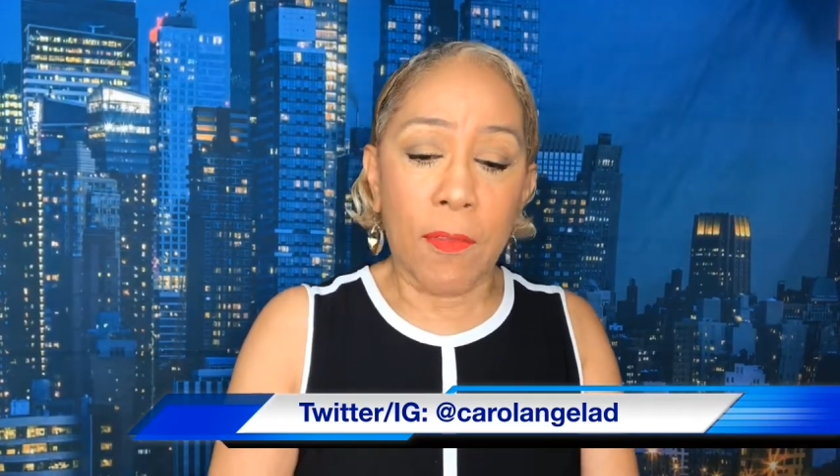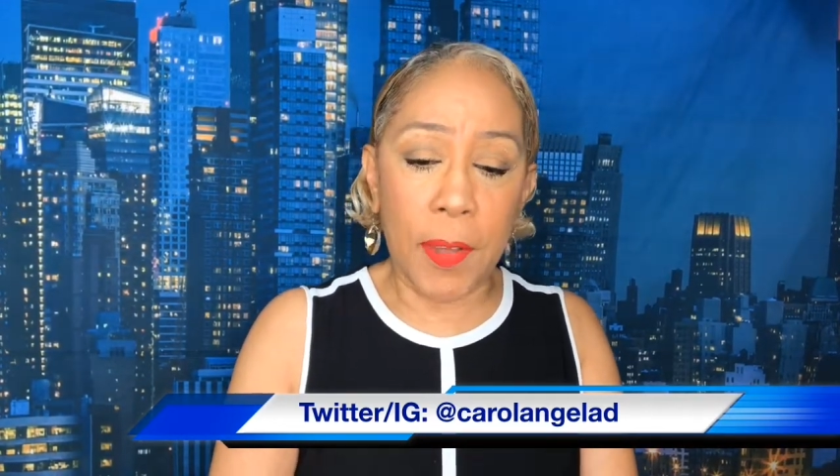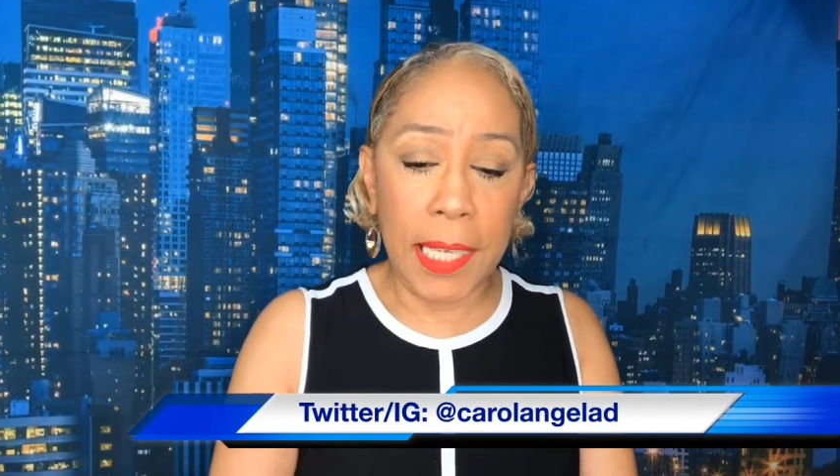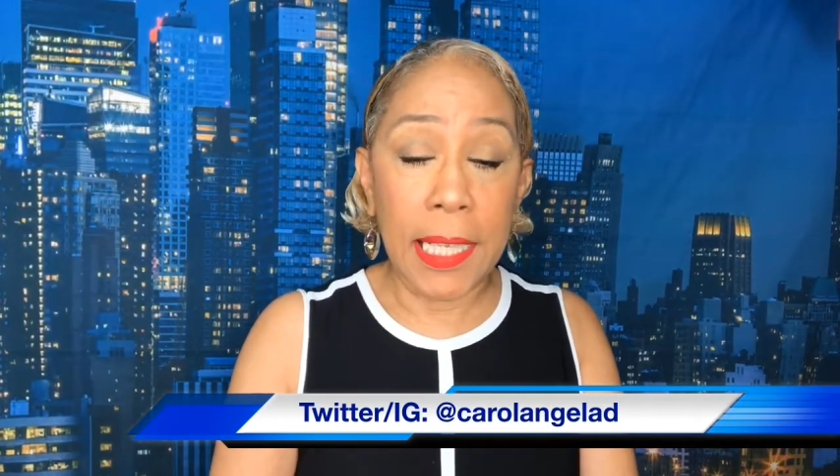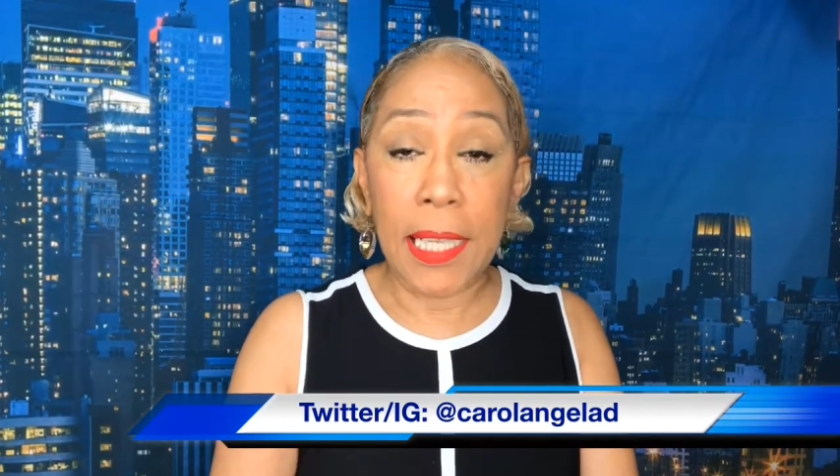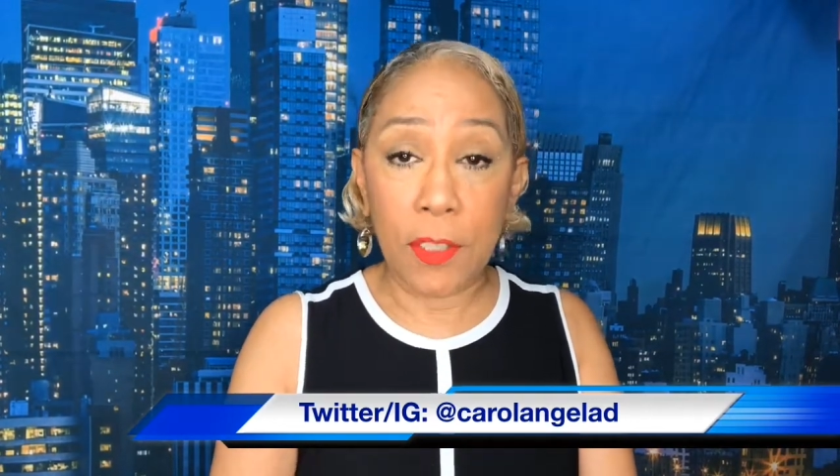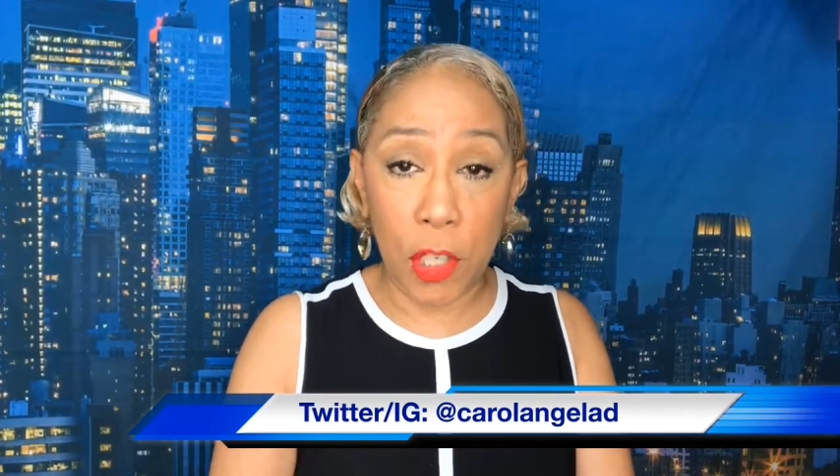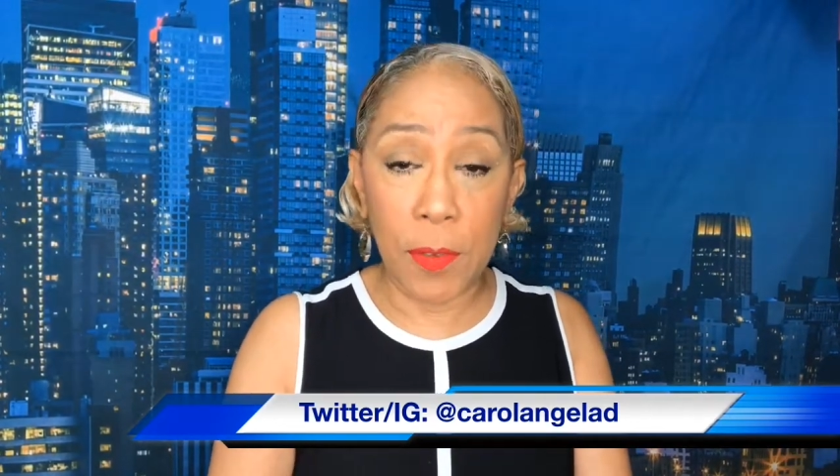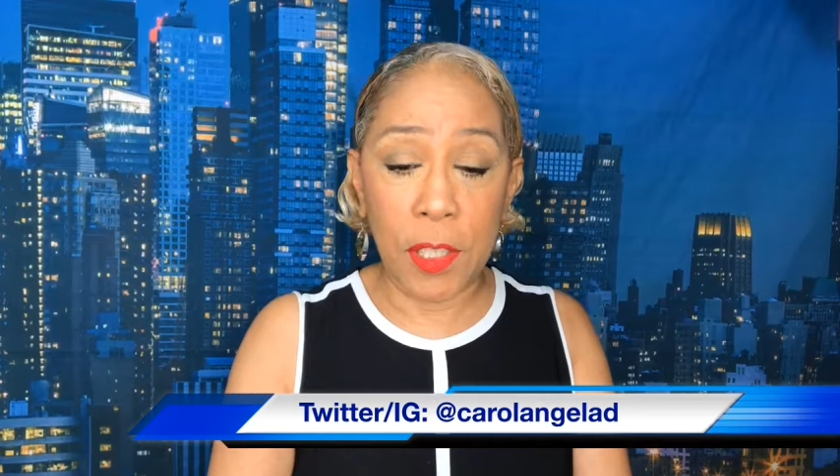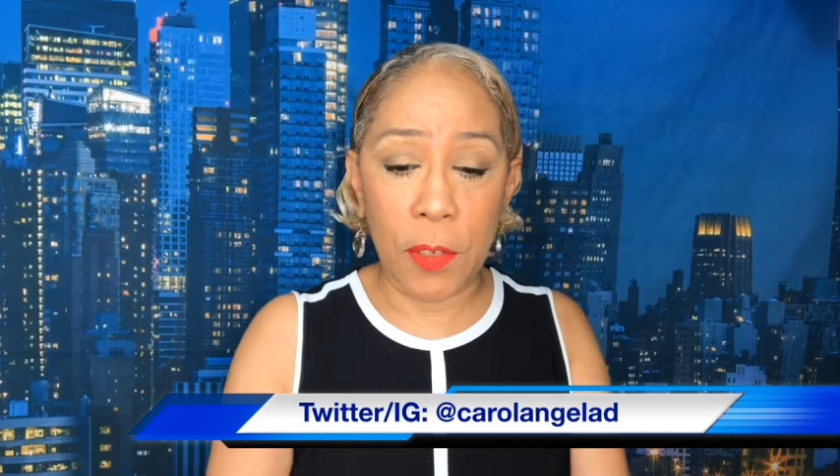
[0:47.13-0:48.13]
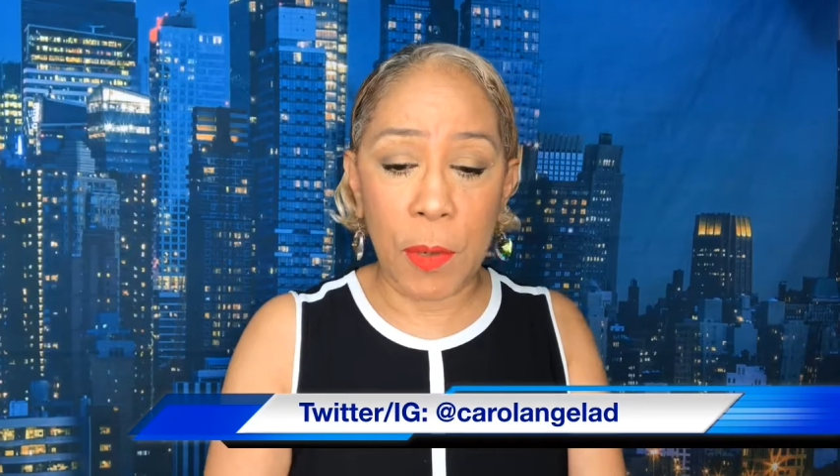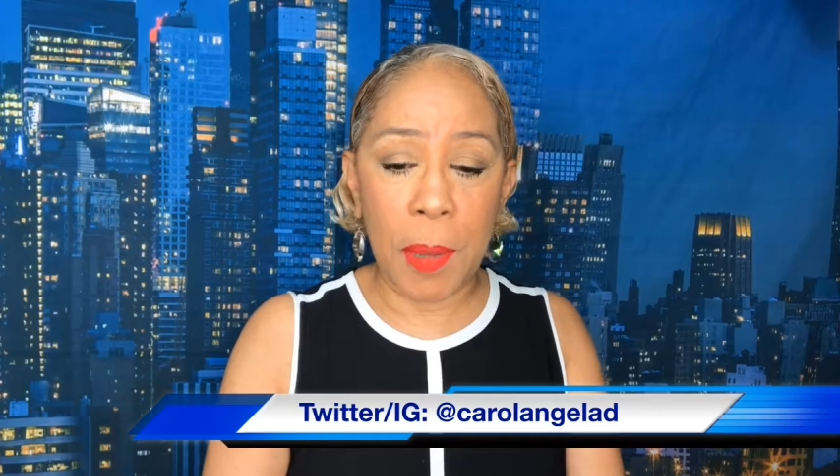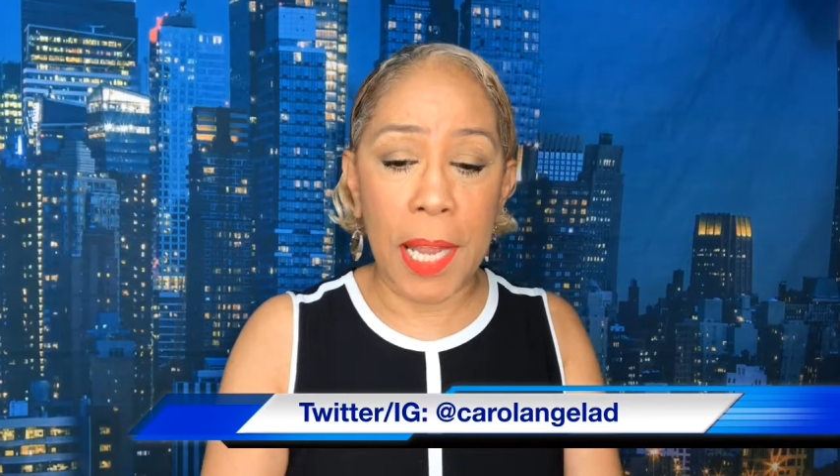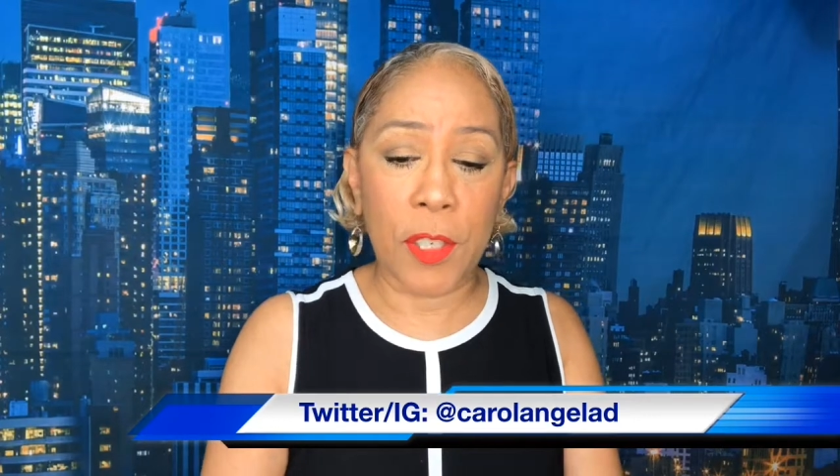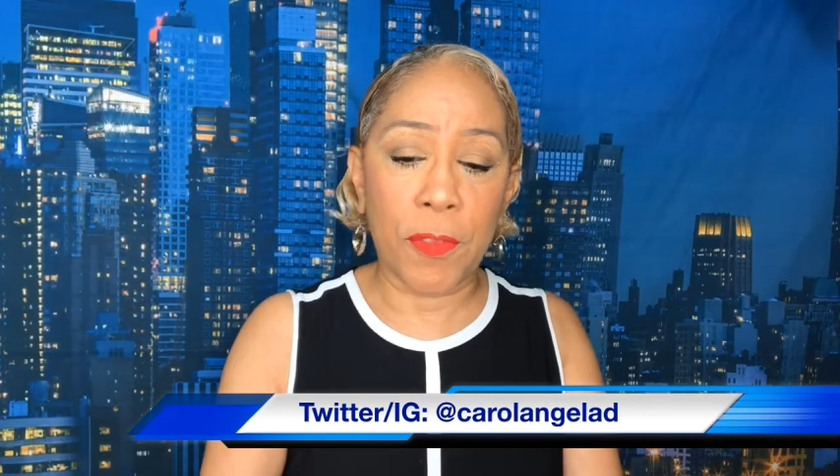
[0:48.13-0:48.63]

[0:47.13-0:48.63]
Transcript: It serves as a reminder,